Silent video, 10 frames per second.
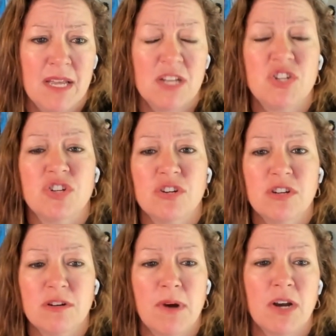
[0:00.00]
ensure
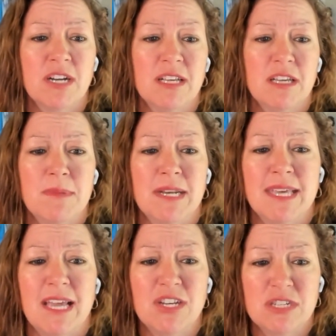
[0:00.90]
your marketing
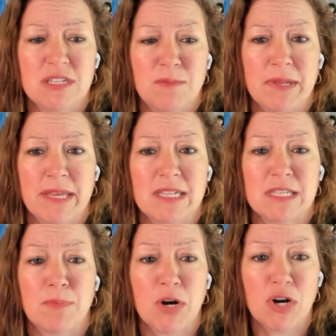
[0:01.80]
communications
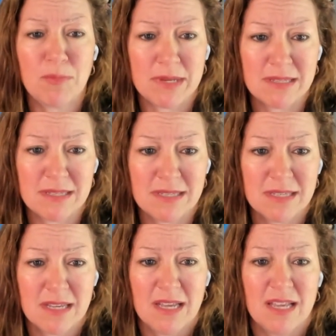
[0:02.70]
plan's purpose
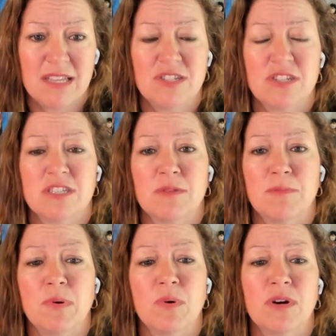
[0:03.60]
is to
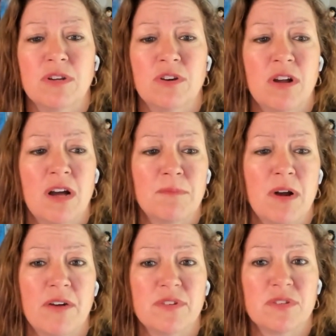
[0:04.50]
support your
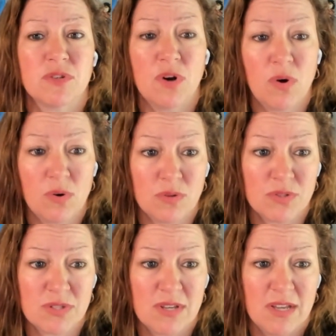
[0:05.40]
nonprofit's
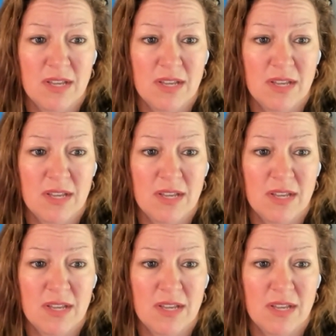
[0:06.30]
goals.